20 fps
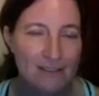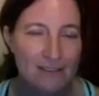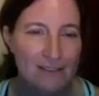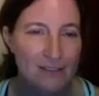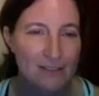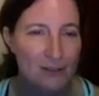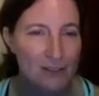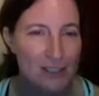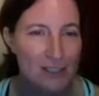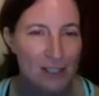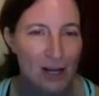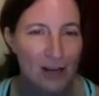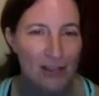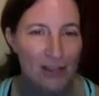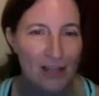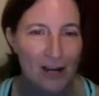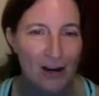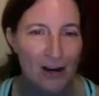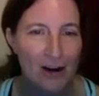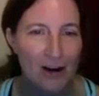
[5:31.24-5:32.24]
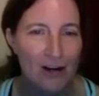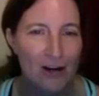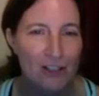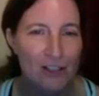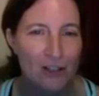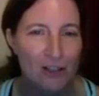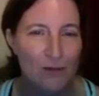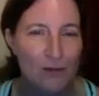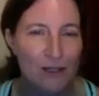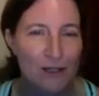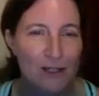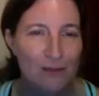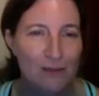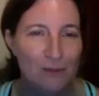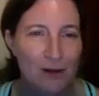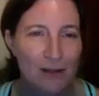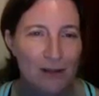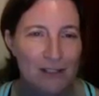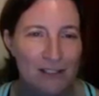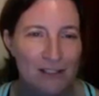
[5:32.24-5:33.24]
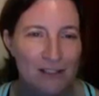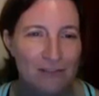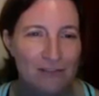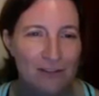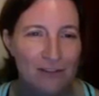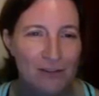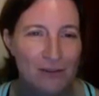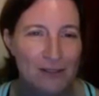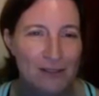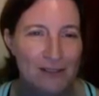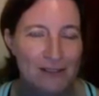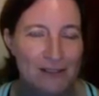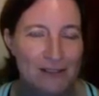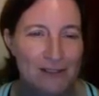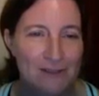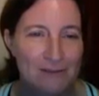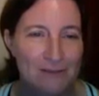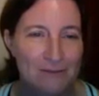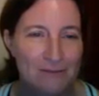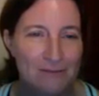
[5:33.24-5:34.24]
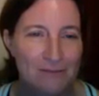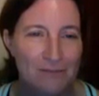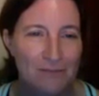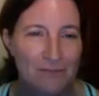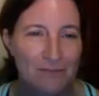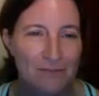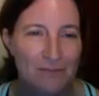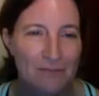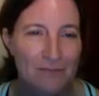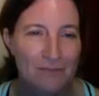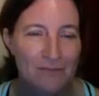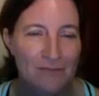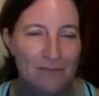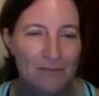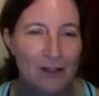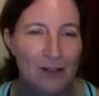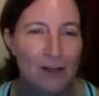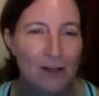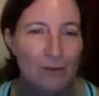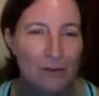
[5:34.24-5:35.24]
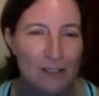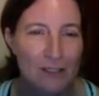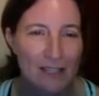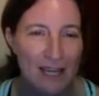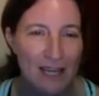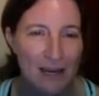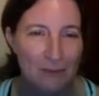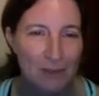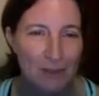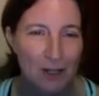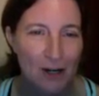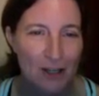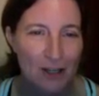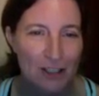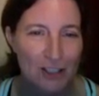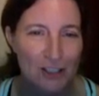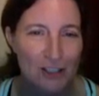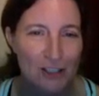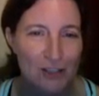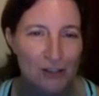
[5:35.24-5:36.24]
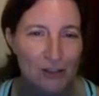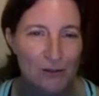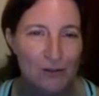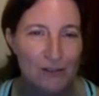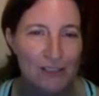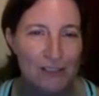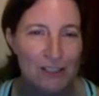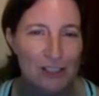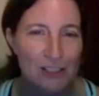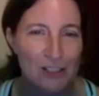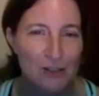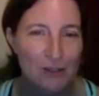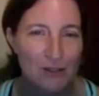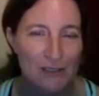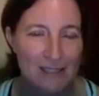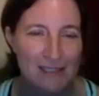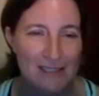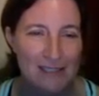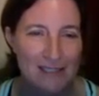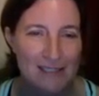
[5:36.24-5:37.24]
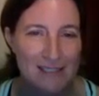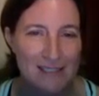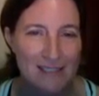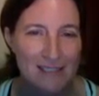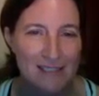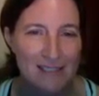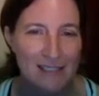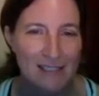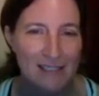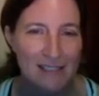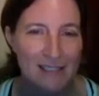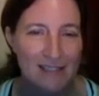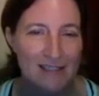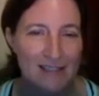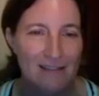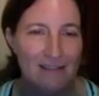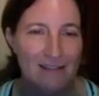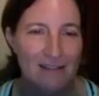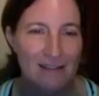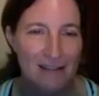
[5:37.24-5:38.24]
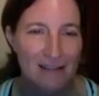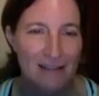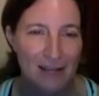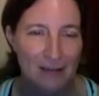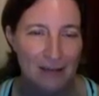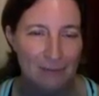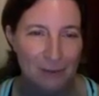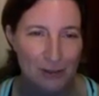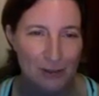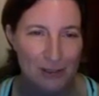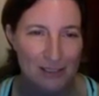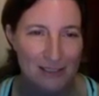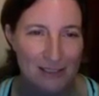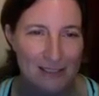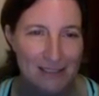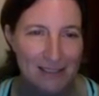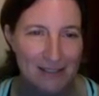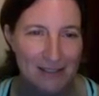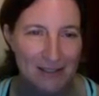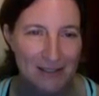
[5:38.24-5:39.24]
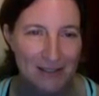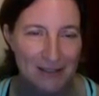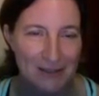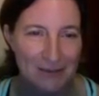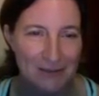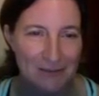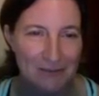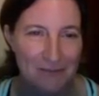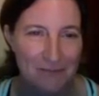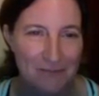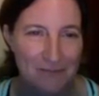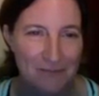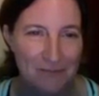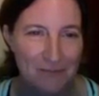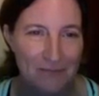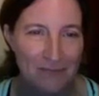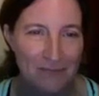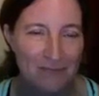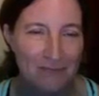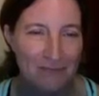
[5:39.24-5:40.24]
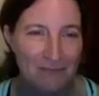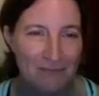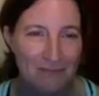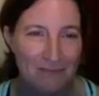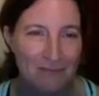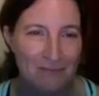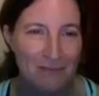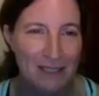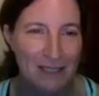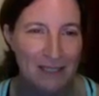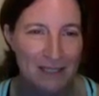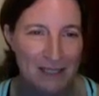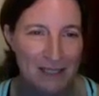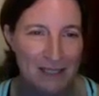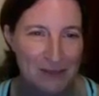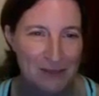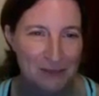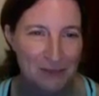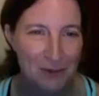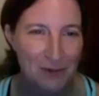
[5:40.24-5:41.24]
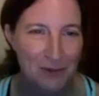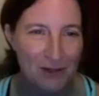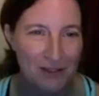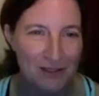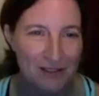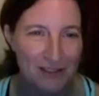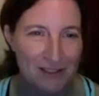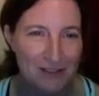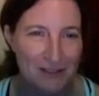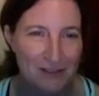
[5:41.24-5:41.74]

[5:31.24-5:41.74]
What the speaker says: So it's not that hard to create a positive focus. What can be hard to do is to do it consistently and persistently, but it is important.